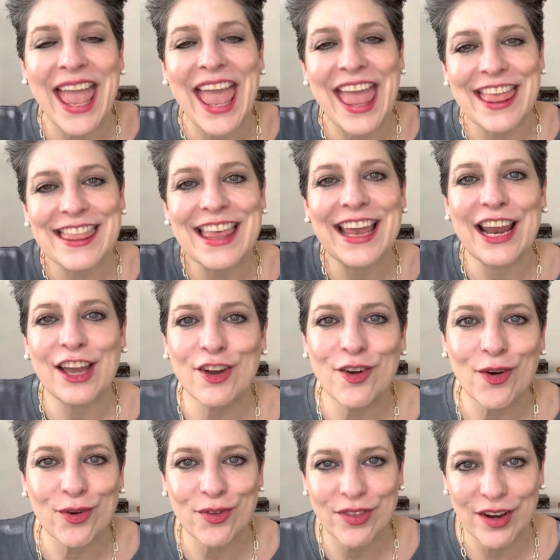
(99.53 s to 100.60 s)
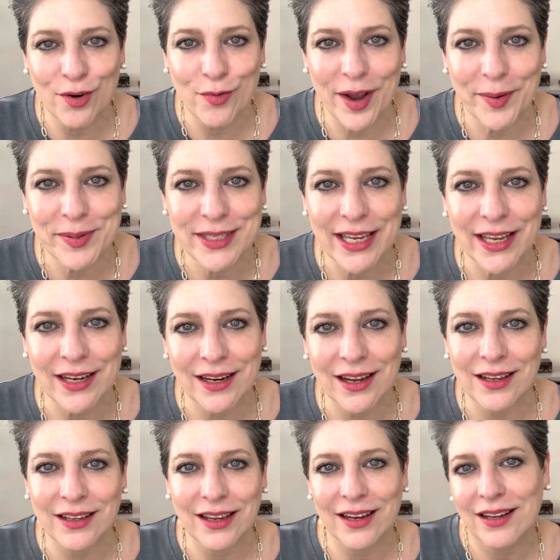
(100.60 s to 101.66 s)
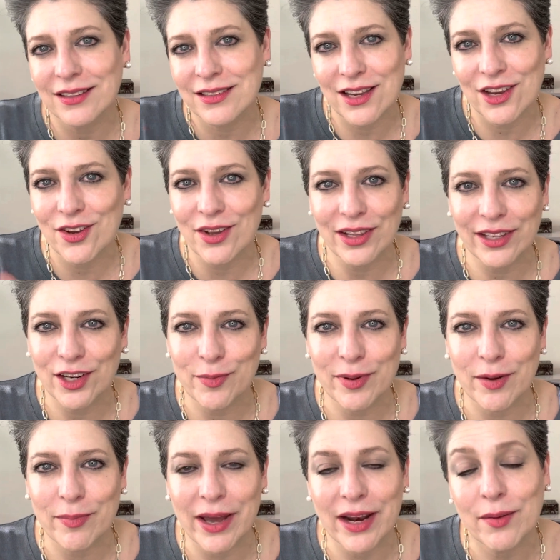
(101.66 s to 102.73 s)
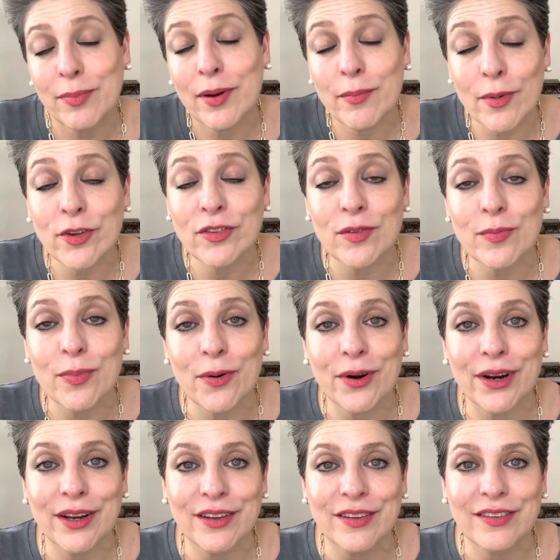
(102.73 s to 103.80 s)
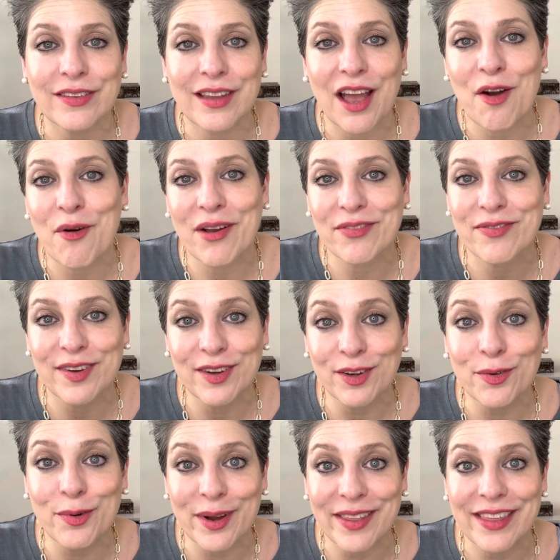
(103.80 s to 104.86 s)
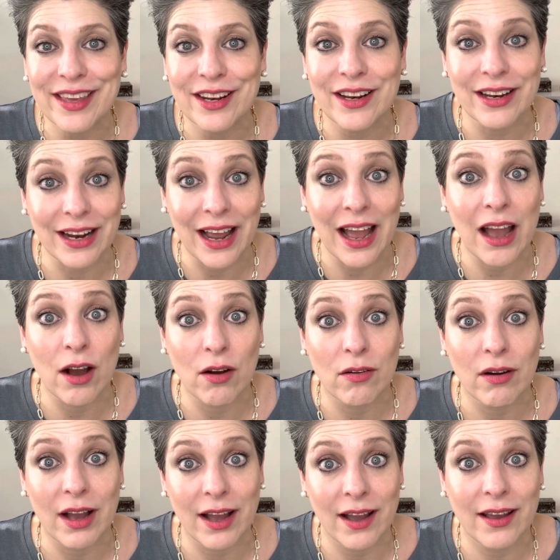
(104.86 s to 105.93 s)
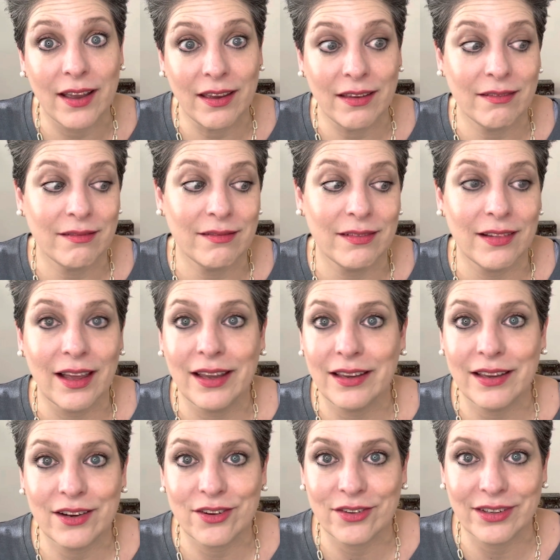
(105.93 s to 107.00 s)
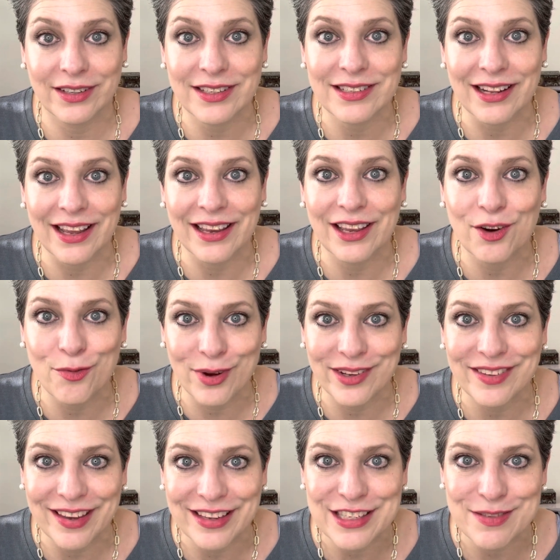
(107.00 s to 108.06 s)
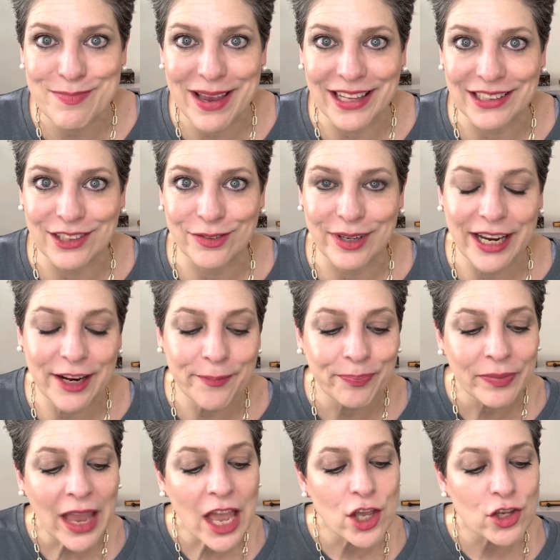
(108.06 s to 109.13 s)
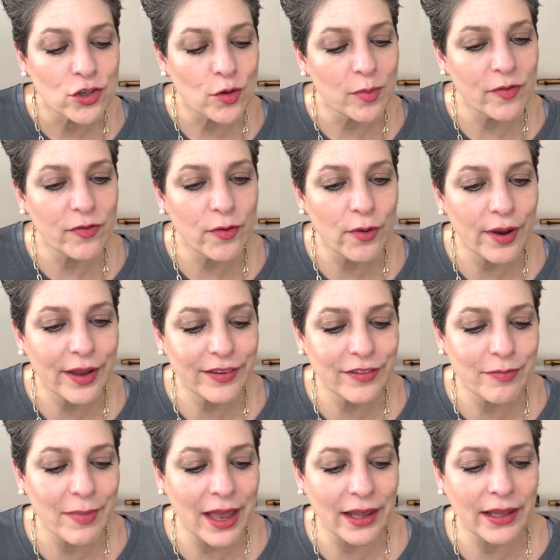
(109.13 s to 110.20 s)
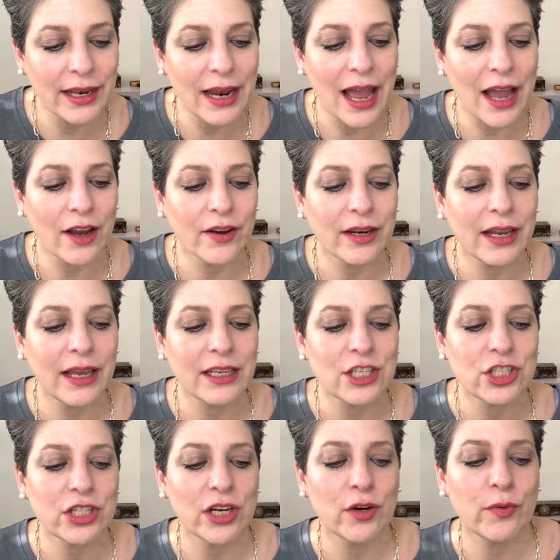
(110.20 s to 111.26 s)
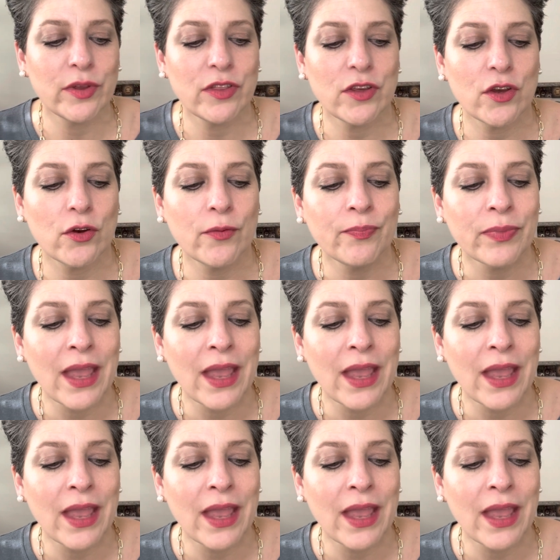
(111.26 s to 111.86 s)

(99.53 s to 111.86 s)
And then I go to their website and I'll tell you a little bit about it. But most important is how I feel with it and how I like it or dislike it once I smell it, right? So before I smell it, I'm gonna share with you.